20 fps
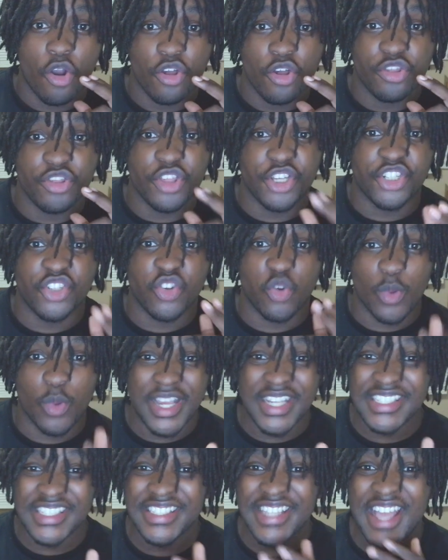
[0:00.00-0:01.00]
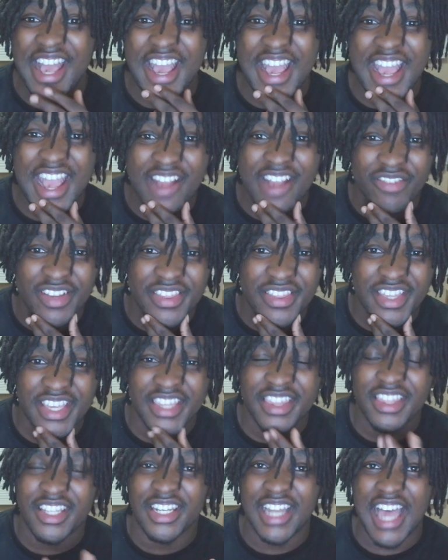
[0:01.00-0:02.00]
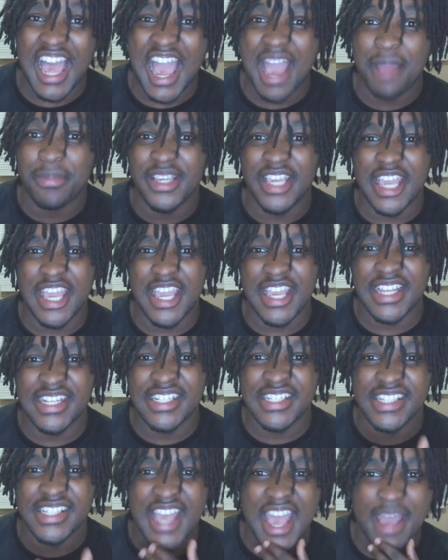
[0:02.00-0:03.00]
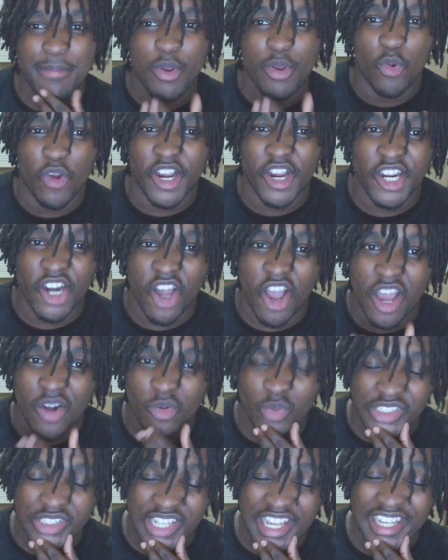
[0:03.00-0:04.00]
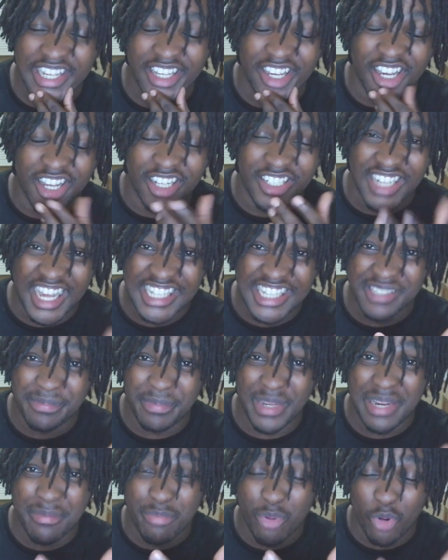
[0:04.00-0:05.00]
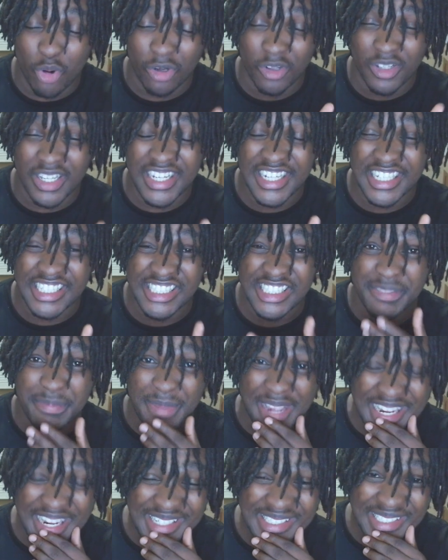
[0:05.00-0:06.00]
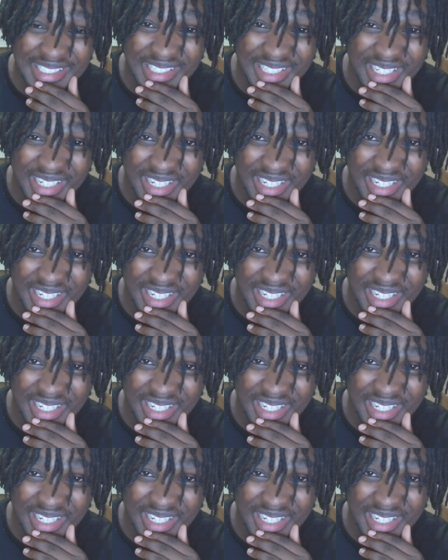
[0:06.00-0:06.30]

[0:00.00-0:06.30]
the twist that everything the lab kids had been working on was like a light speed portal into space,